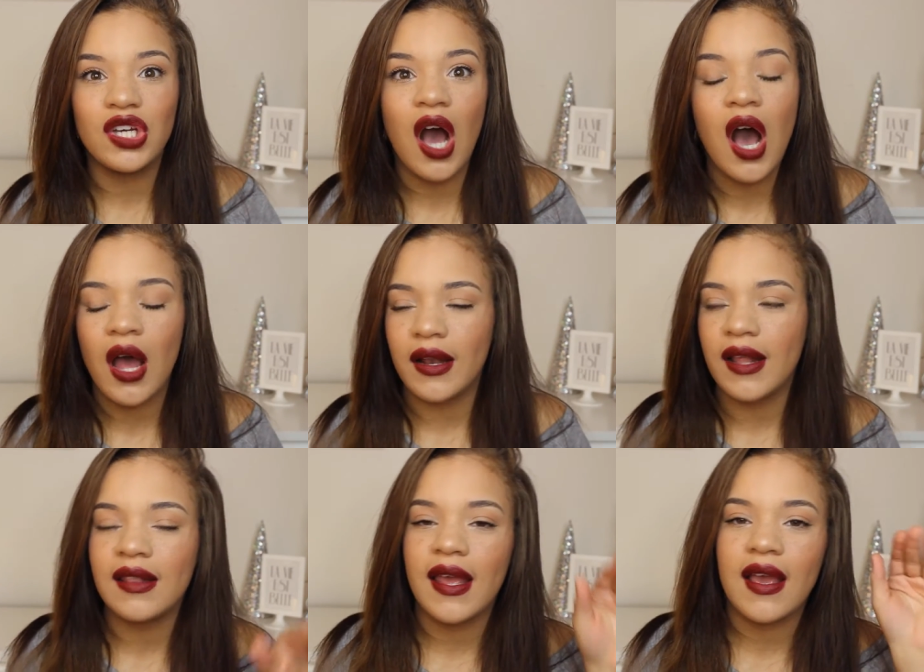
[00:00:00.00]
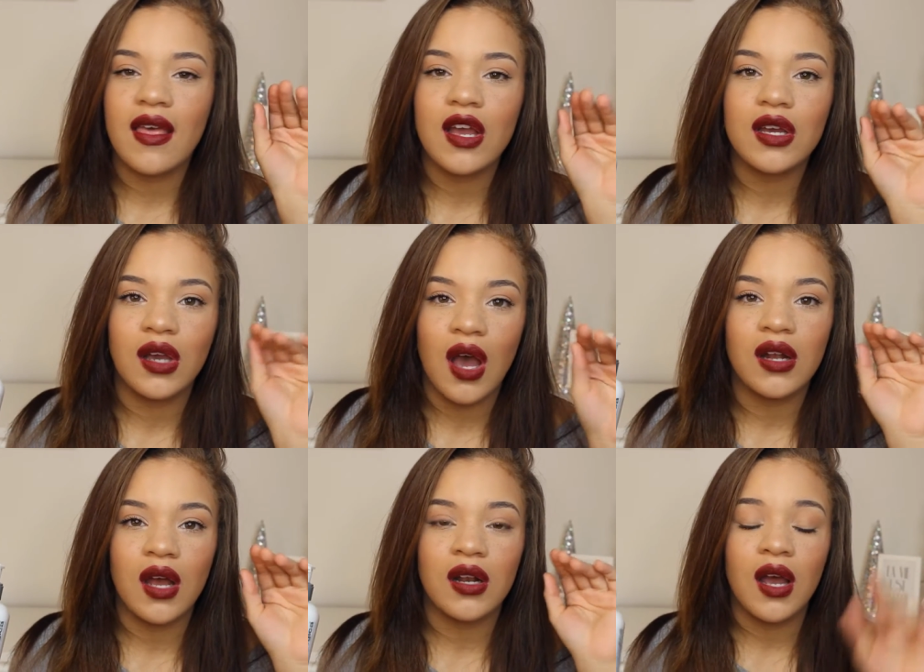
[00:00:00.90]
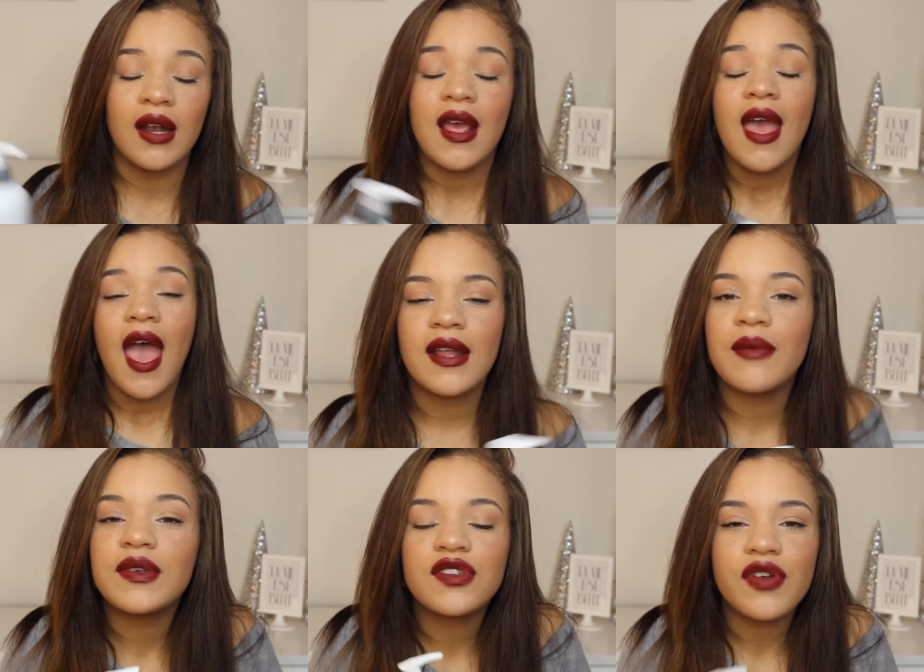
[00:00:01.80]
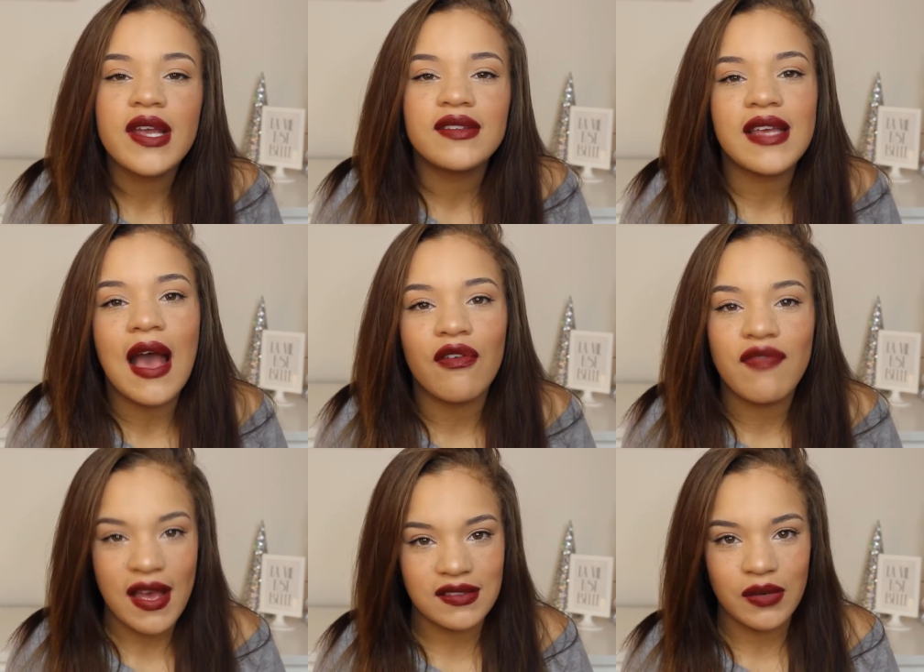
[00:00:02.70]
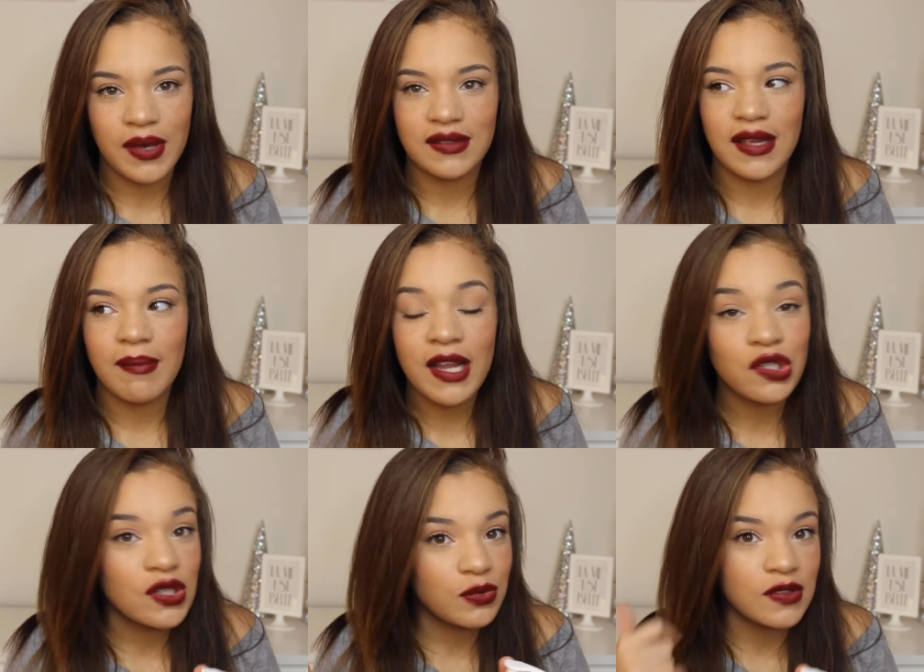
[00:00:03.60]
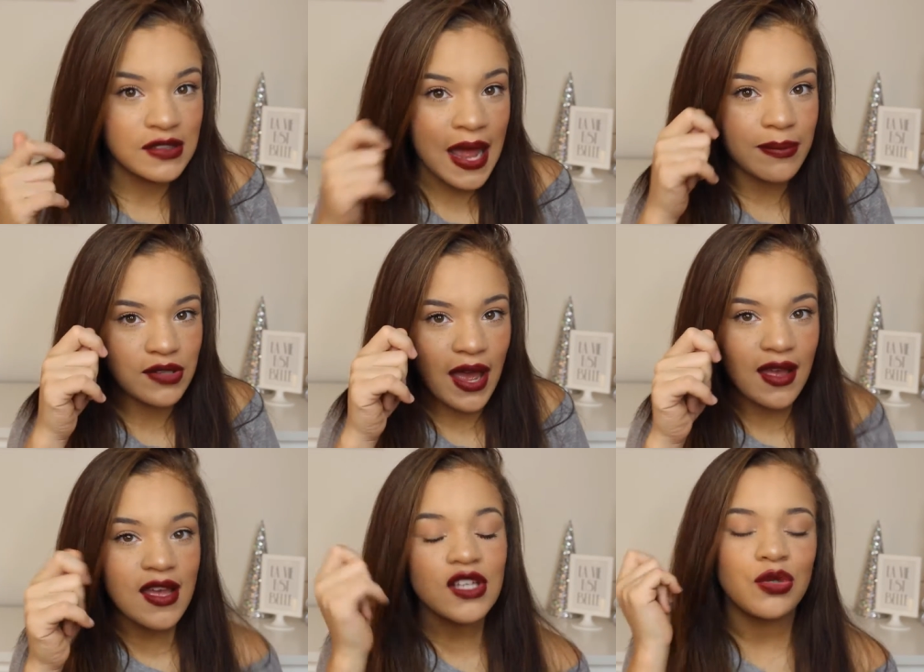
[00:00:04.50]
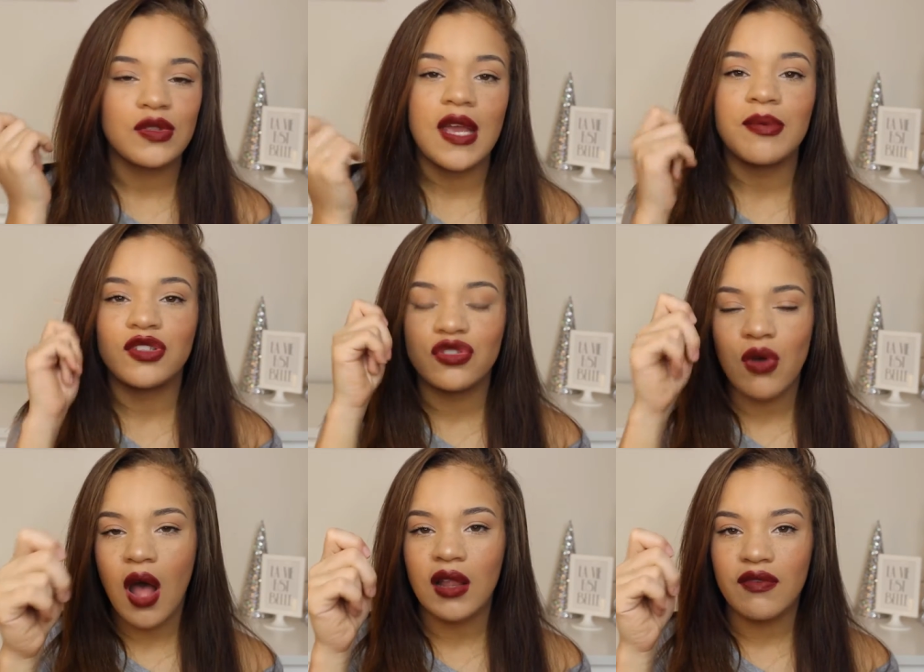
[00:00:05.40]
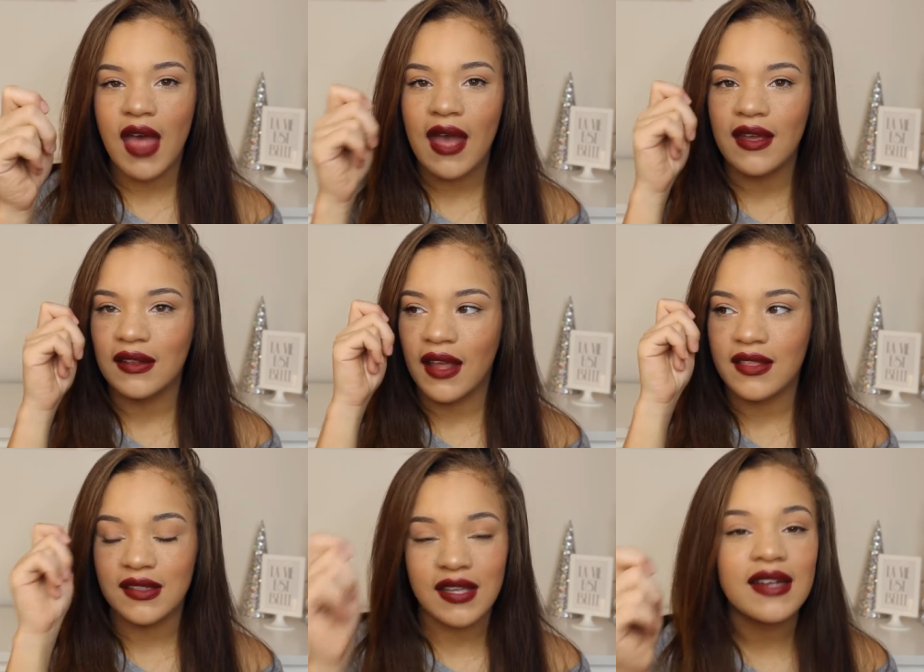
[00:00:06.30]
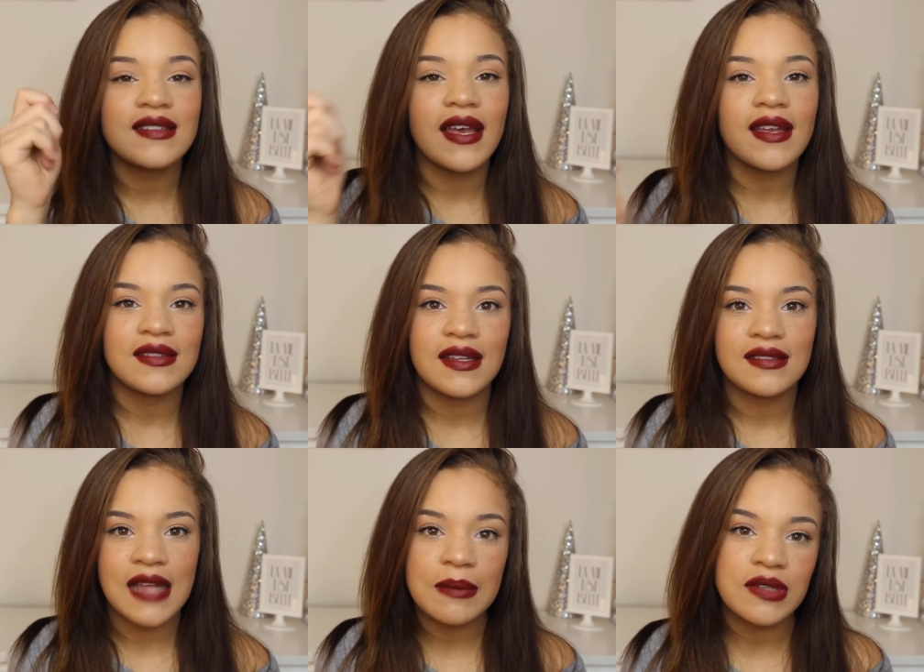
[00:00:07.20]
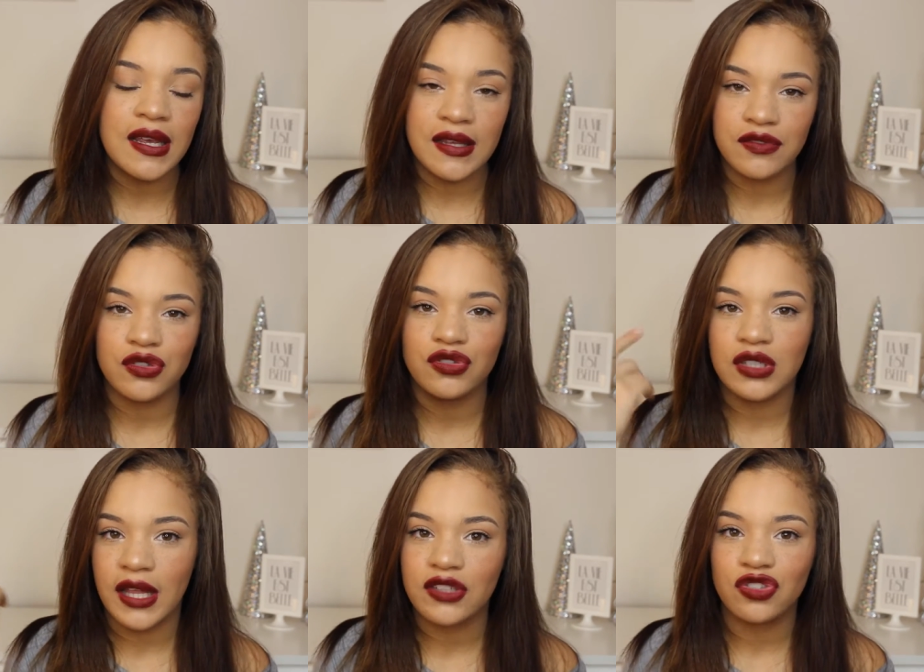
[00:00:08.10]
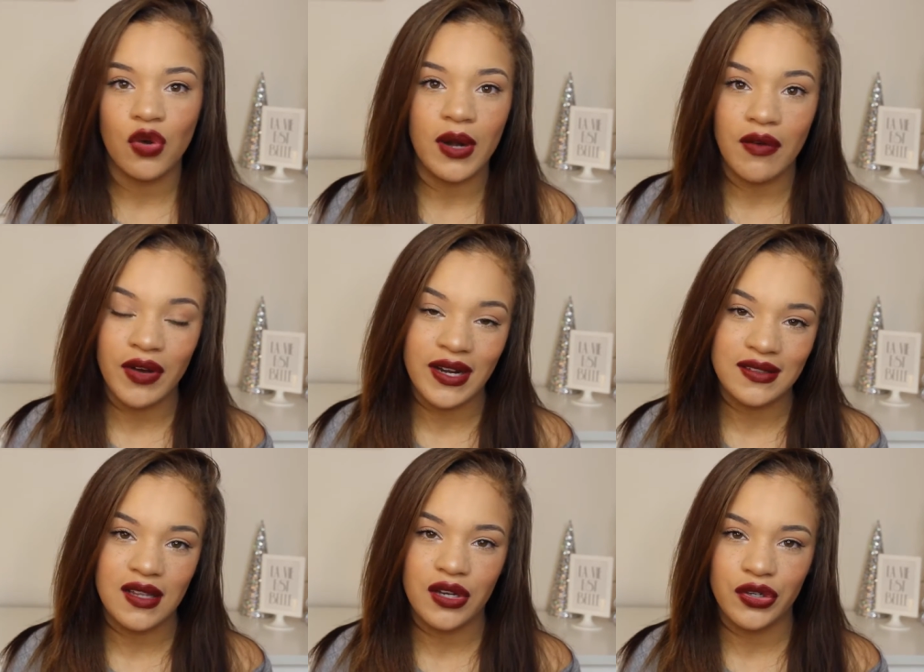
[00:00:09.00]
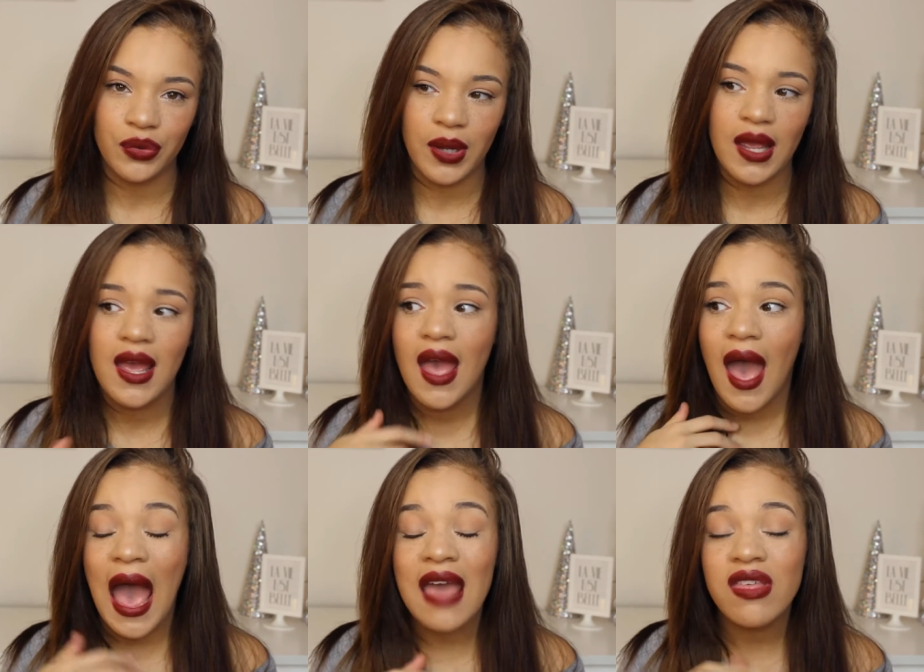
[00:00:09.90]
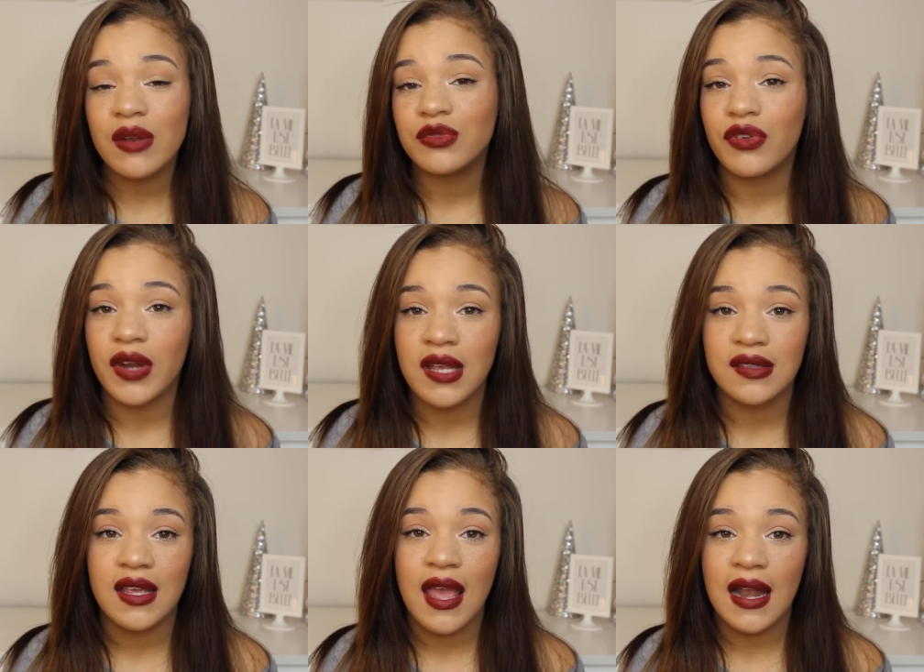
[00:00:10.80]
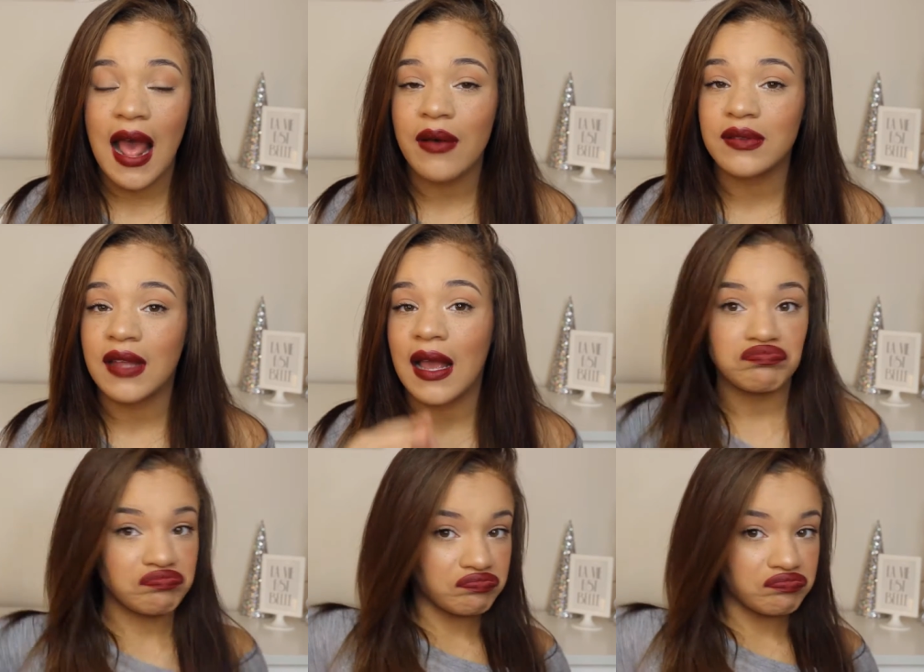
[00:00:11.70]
gone. Like gone, gone, gone. And it was crazy how fast it was. Like, mind you, this was Snapchat. She was able to do all of that in like the 10 seconds that Snapchat gives you to like show whatever it is that you're doing. I thought it was crazy and I was like,